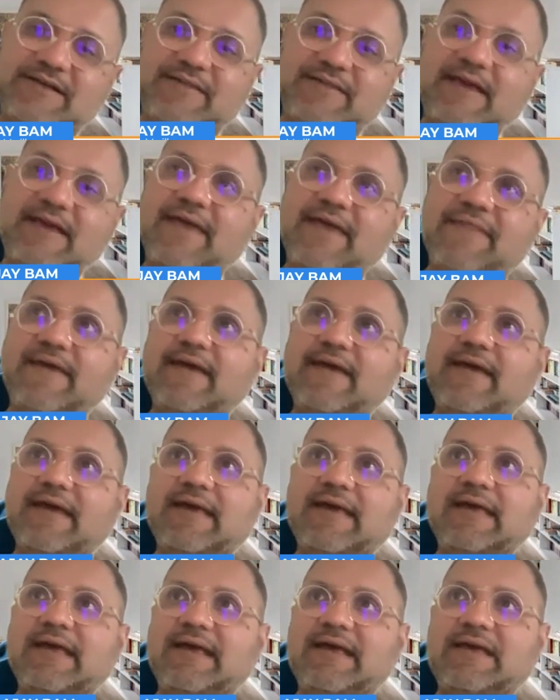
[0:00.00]
I think
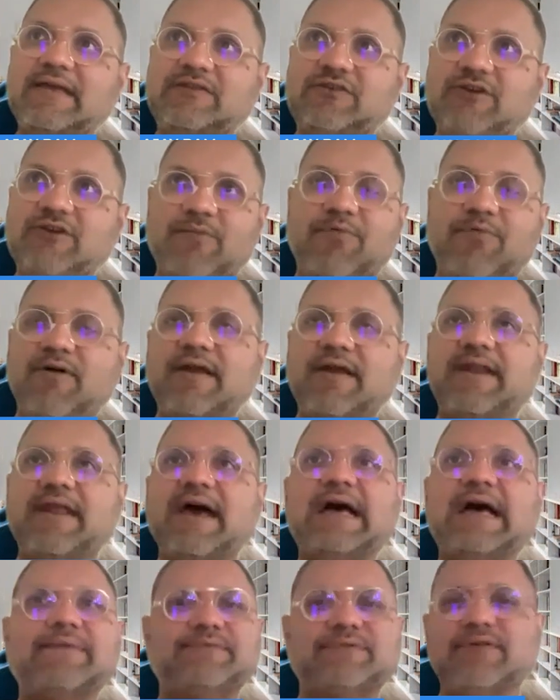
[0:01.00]
to your point,
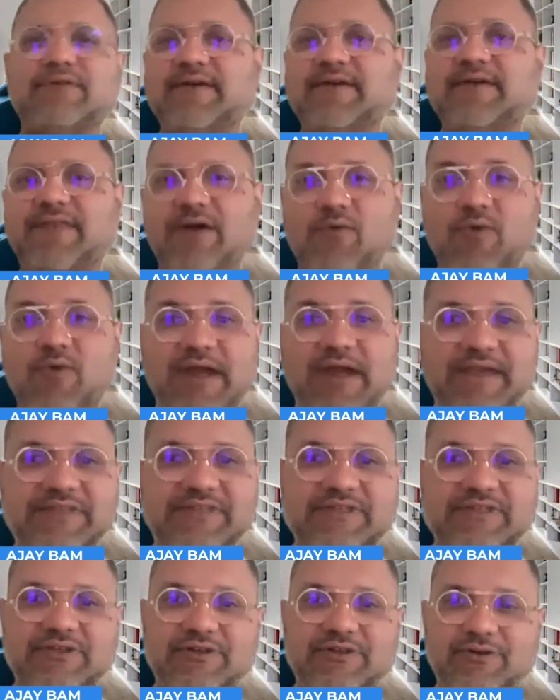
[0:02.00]
absolutely, there are
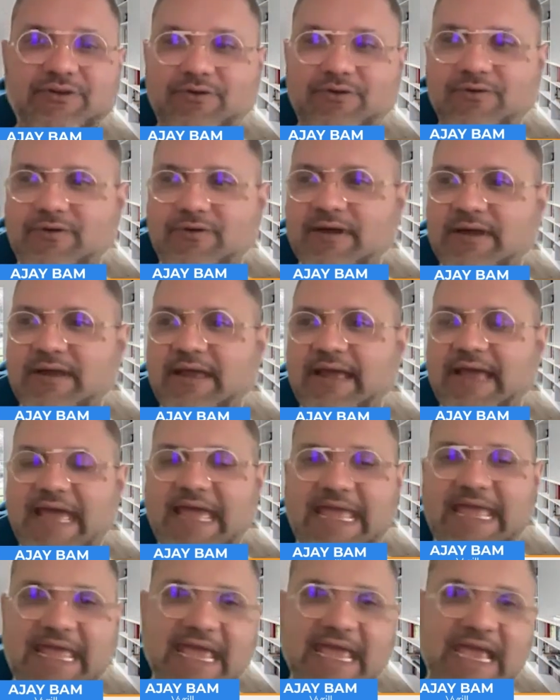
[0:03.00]
ways to
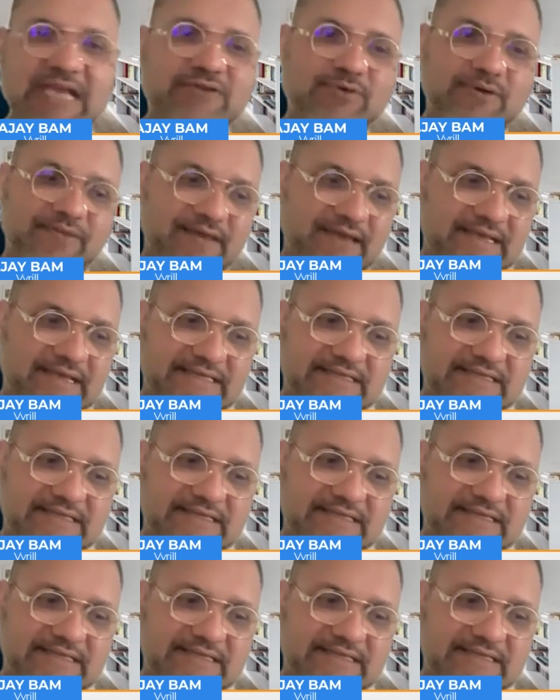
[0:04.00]
engage with